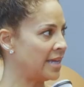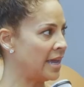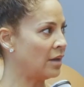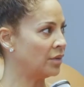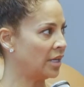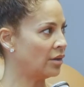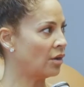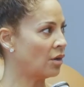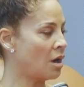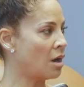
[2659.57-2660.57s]
down in
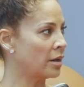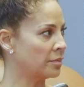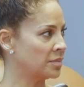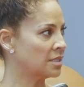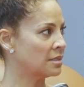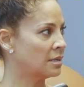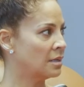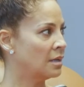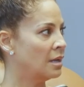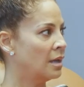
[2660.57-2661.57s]
her arms
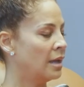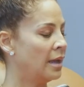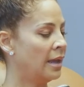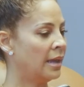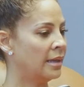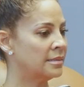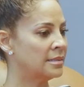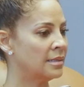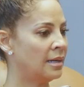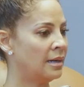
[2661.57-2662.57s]

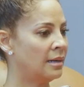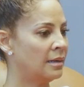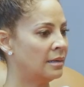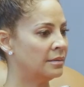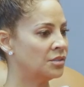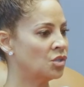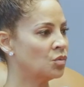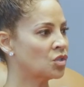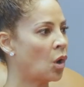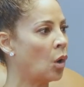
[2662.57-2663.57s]
and uh, she
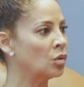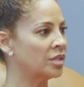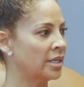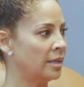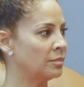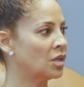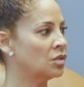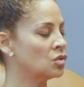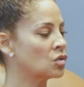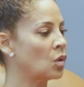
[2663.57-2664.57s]
was holding him,
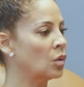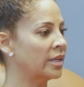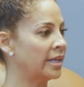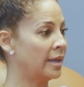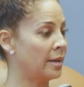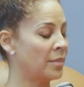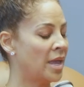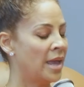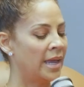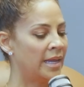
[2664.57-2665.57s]
consoling him.
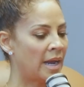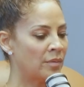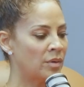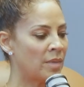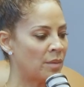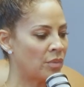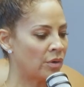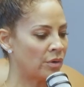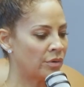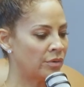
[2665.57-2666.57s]
And I
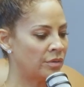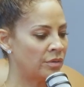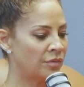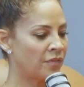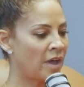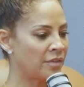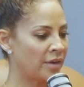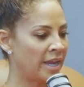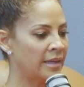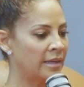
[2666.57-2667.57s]
remember your
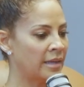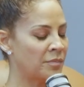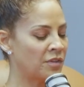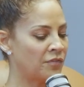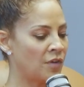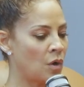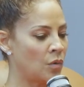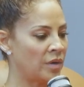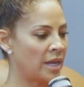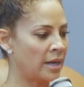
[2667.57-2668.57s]
father hanging up the
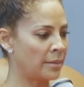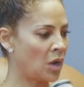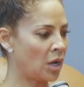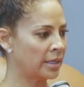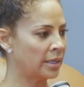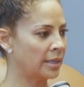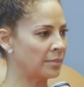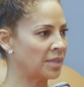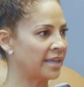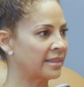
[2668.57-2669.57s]
phone, and I'm hugging
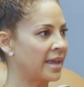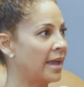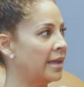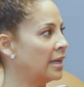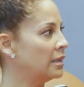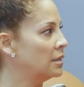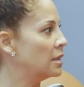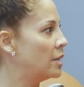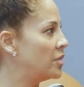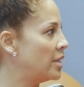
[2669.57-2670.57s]
him like that. And I
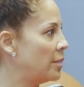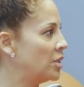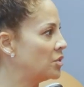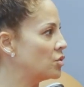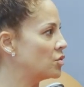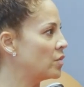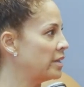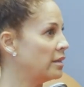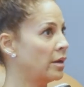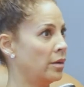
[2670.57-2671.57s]
look up, and that picture's
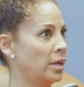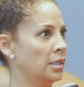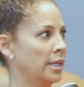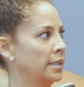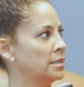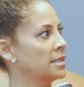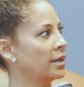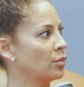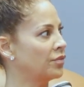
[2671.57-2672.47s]
right there, and like it's like a